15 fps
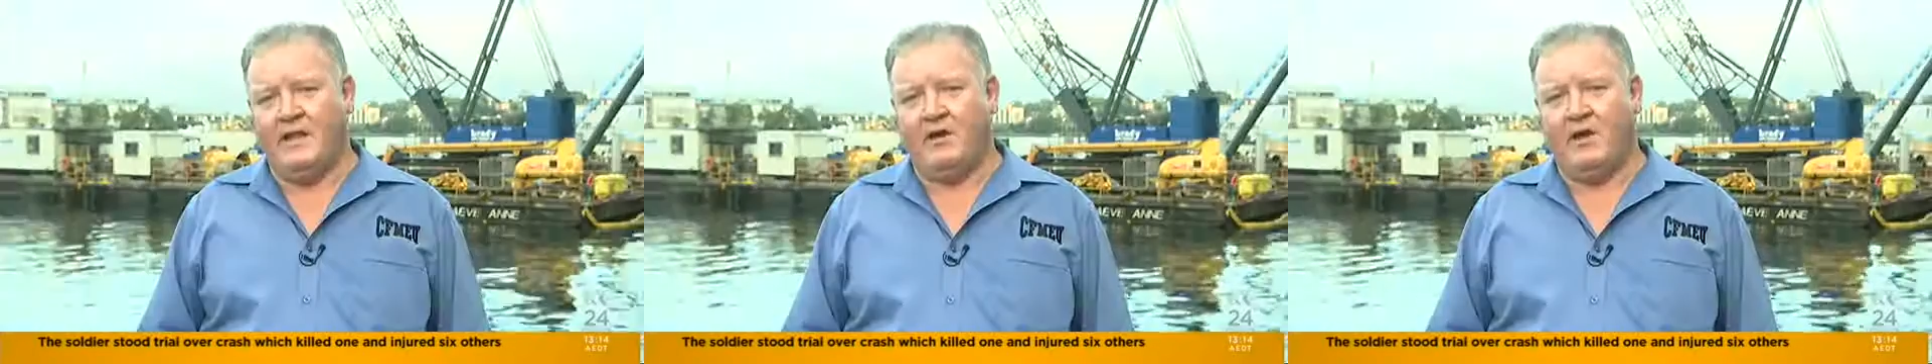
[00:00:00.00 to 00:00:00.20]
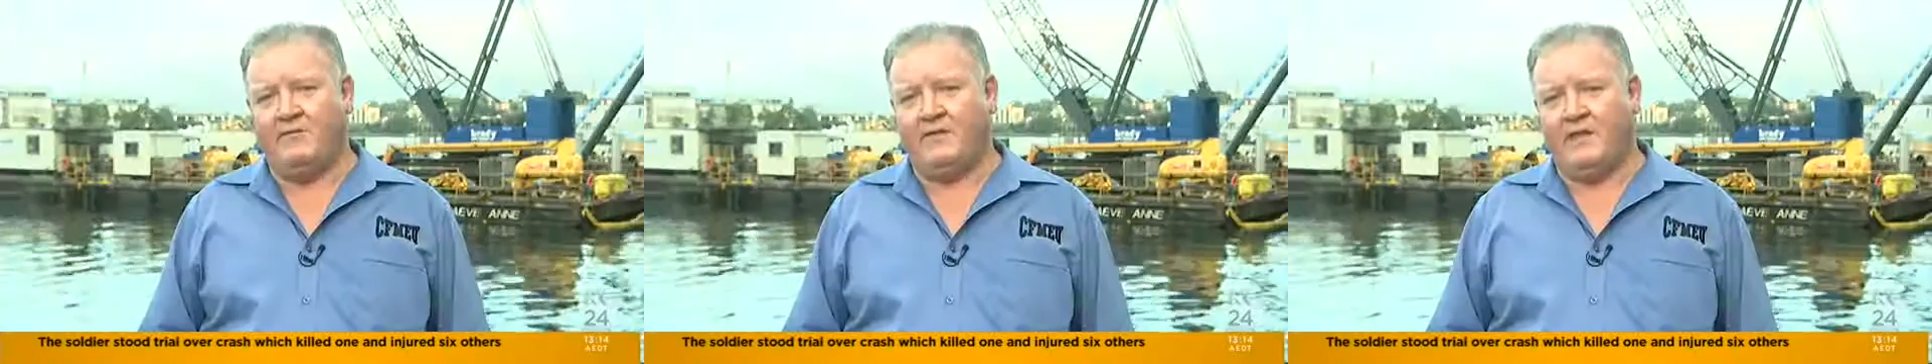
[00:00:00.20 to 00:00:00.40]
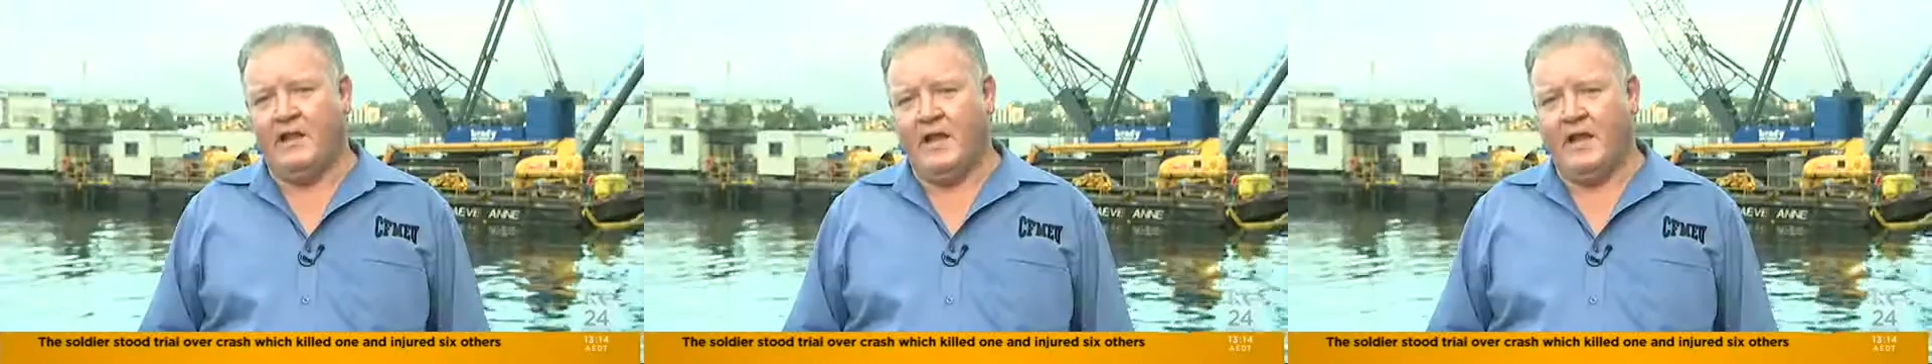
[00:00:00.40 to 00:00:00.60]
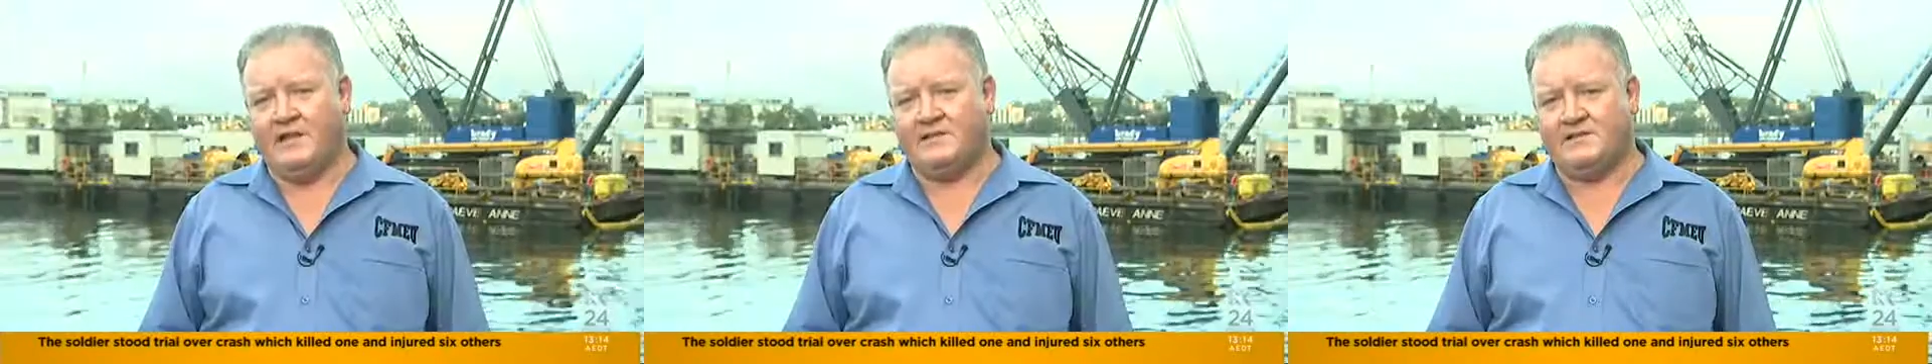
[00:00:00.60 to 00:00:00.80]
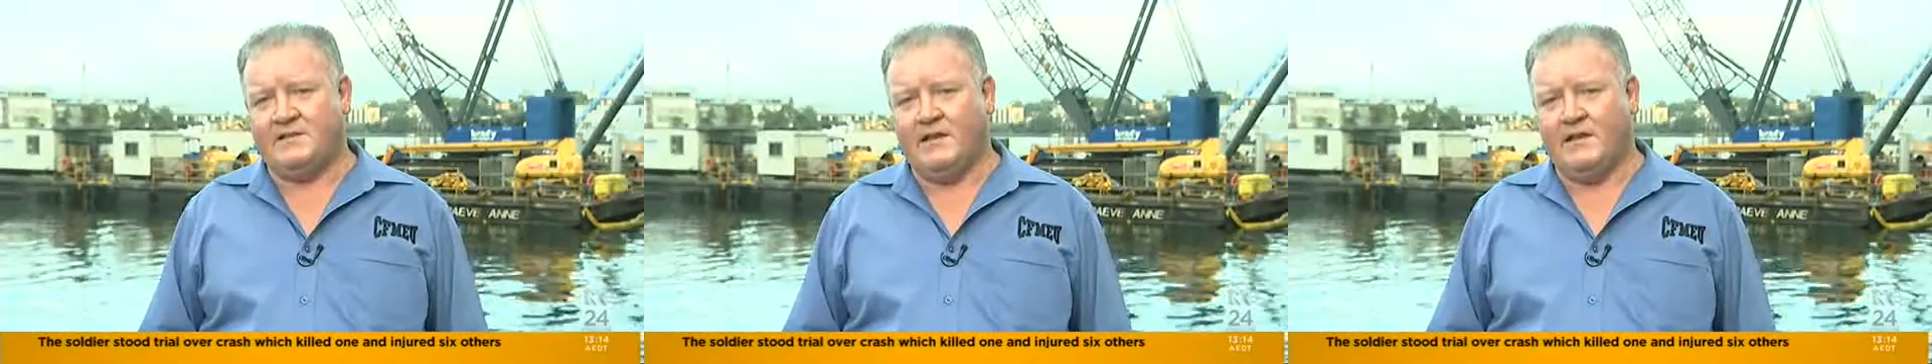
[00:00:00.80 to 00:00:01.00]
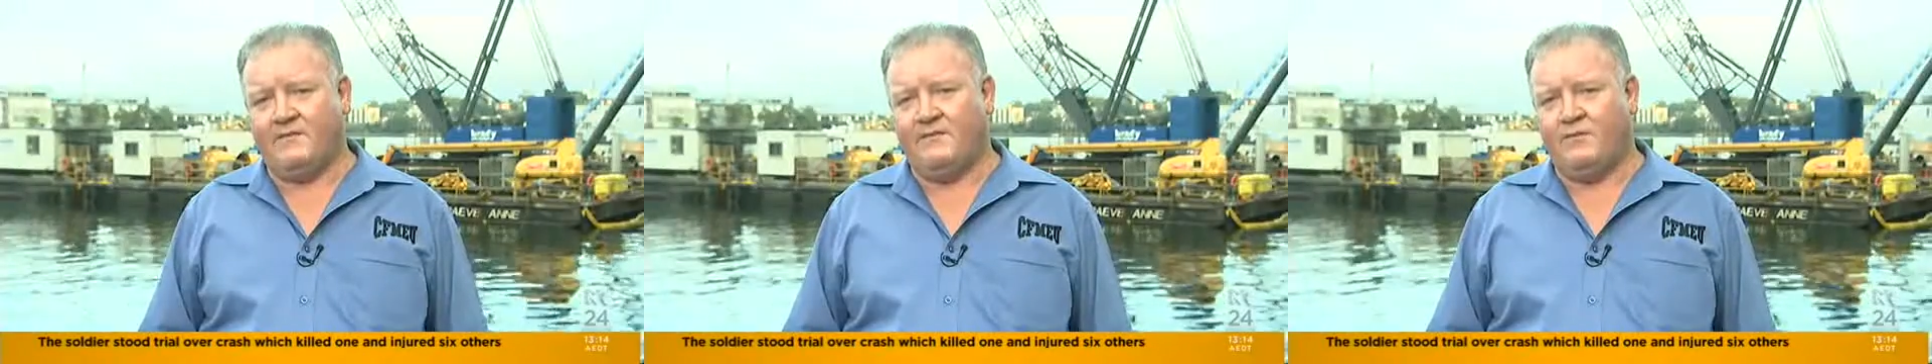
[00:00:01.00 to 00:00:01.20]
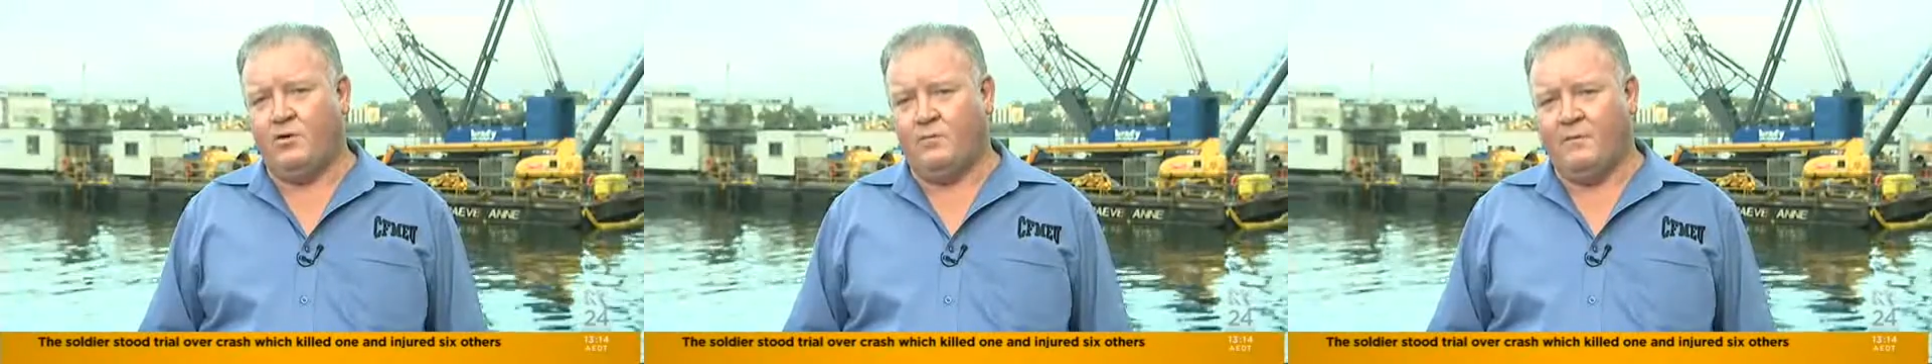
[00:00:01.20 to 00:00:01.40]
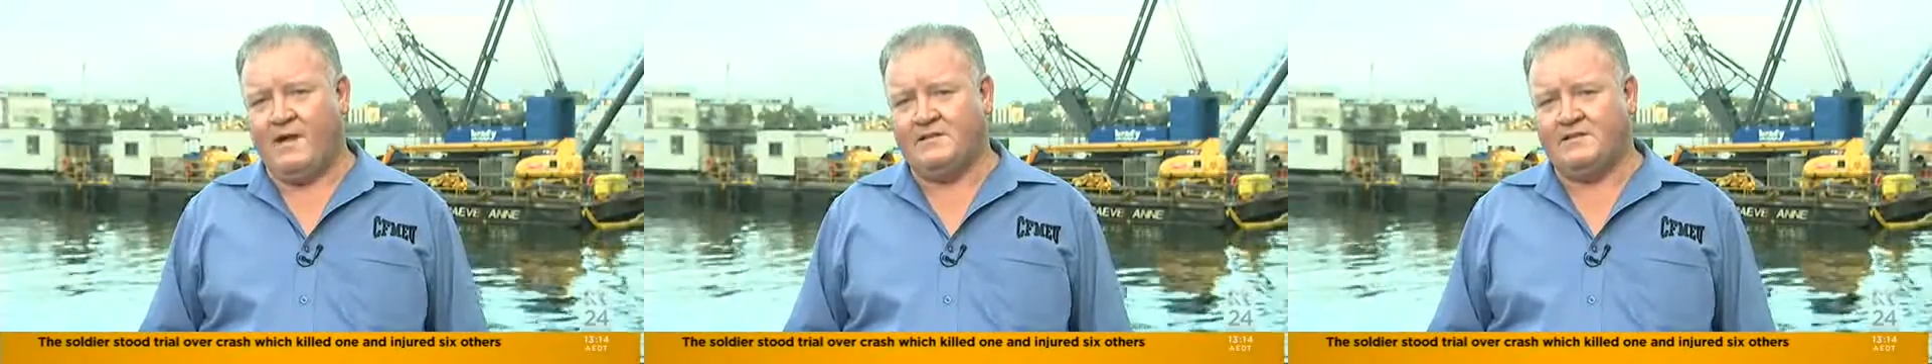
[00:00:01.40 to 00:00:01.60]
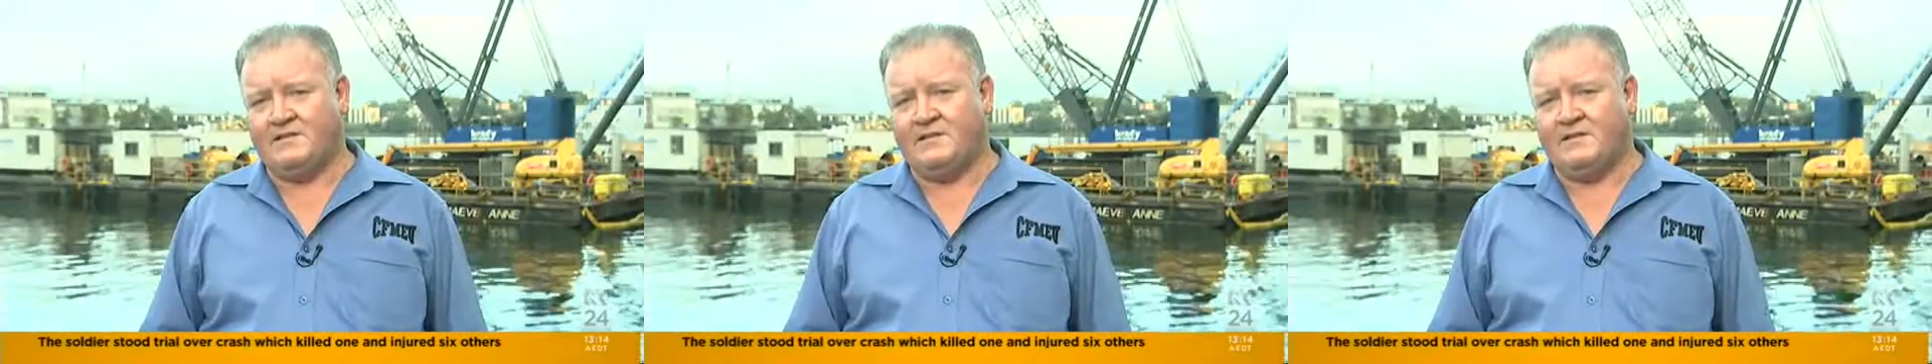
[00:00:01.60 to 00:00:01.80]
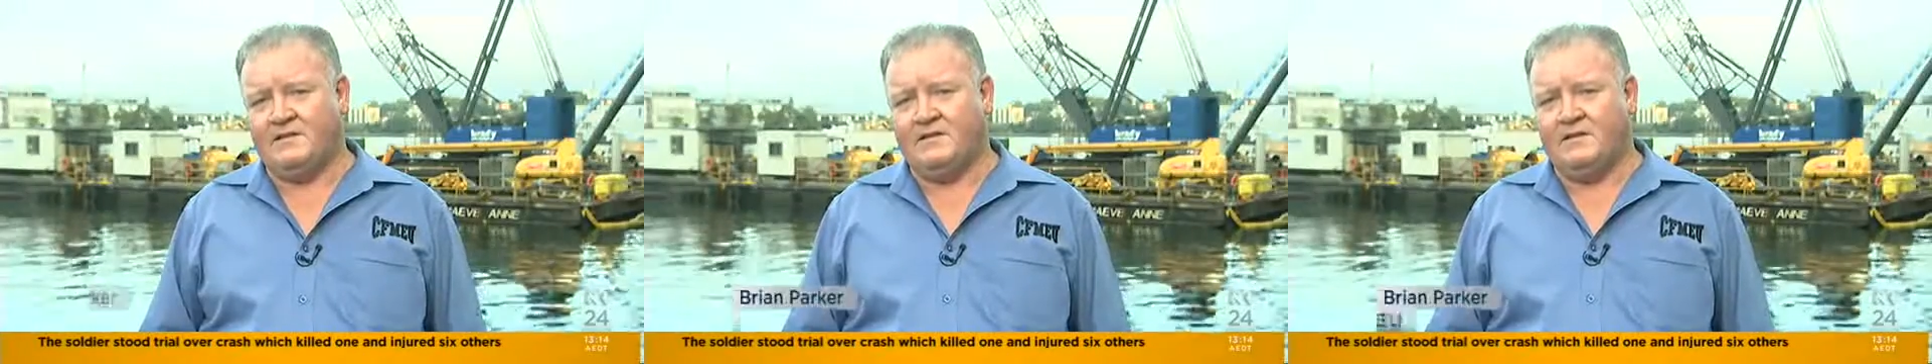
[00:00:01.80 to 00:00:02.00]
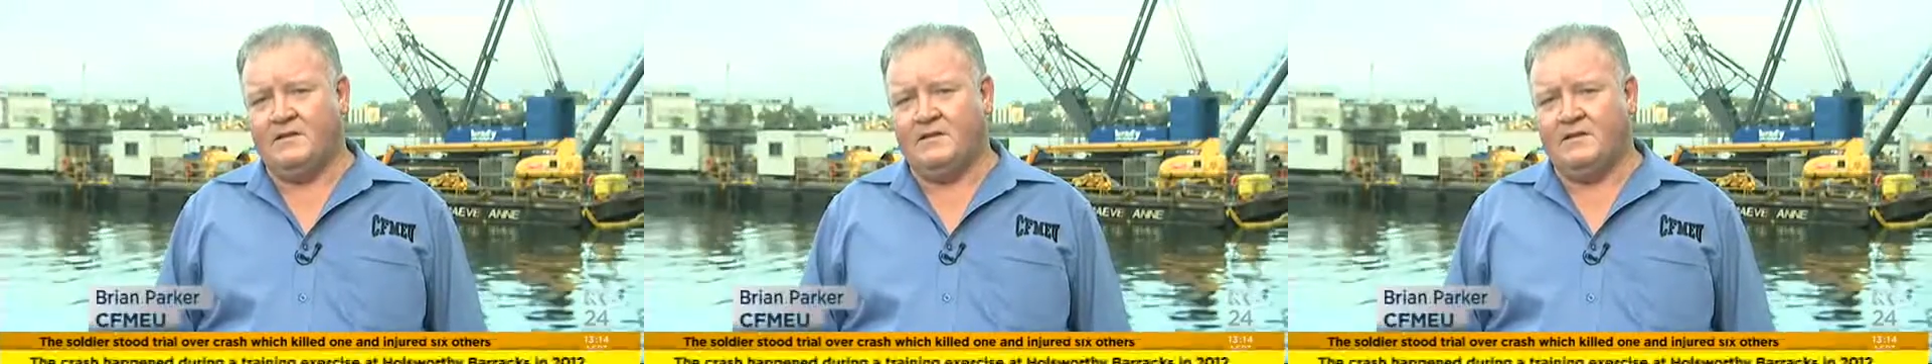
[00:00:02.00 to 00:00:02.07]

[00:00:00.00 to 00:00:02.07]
know, over the last 4 months,